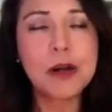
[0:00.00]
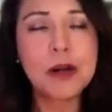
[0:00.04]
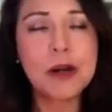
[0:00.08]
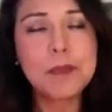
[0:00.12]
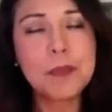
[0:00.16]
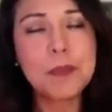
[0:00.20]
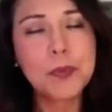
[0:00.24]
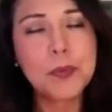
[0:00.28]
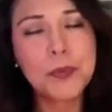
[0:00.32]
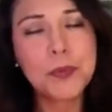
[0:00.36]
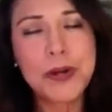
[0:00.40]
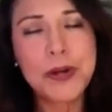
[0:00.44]

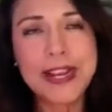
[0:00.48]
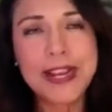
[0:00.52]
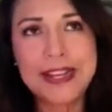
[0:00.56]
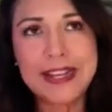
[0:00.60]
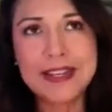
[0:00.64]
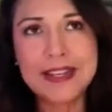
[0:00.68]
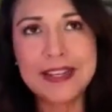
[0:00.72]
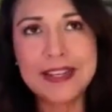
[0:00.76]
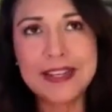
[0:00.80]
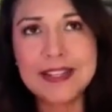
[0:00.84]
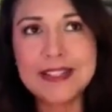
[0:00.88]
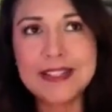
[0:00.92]
Our
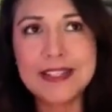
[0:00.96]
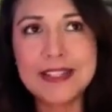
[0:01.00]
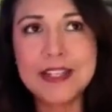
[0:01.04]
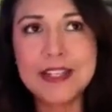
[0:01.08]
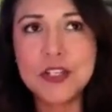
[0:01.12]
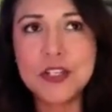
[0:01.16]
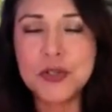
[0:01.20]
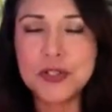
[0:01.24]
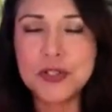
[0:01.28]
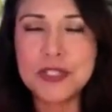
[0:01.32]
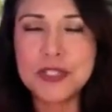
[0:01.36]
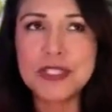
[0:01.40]
brain is an
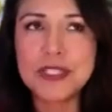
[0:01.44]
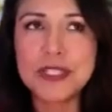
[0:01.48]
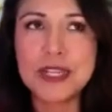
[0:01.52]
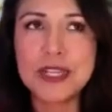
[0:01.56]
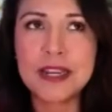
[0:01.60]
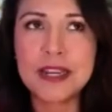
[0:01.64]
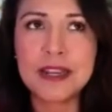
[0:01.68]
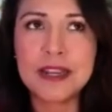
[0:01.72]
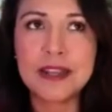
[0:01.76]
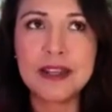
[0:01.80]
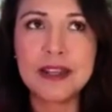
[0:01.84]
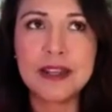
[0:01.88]

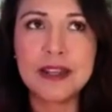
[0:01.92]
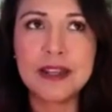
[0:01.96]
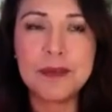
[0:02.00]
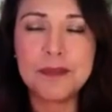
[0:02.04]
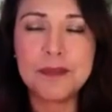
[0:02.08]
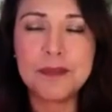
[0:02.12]
interesting